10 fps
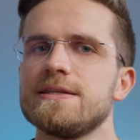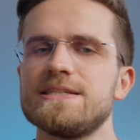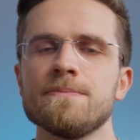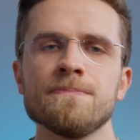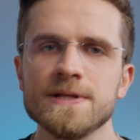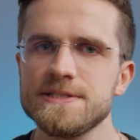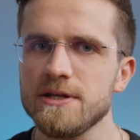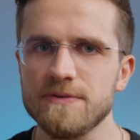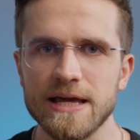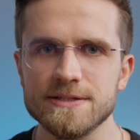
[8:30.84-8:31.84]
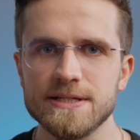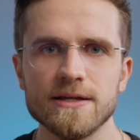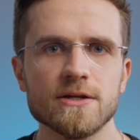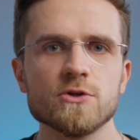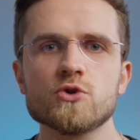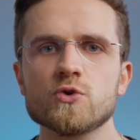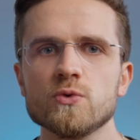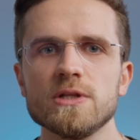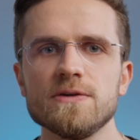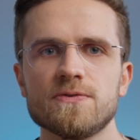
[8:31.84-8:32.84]
The simplicity of editing can
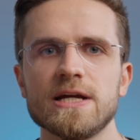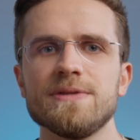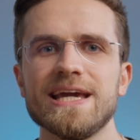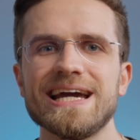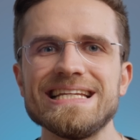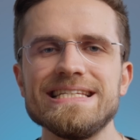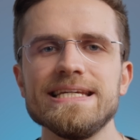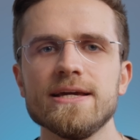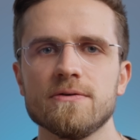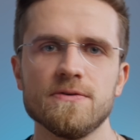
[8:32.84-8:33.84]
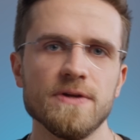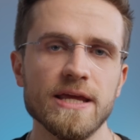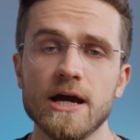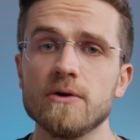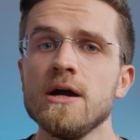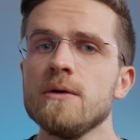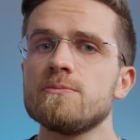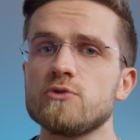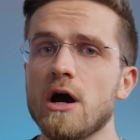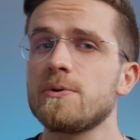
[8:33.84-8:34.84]
truly frame the idea of the video,
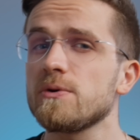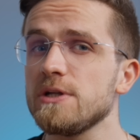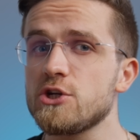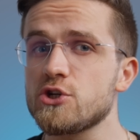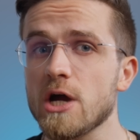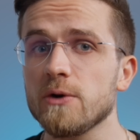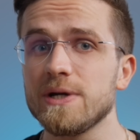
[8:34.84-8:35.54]
properly show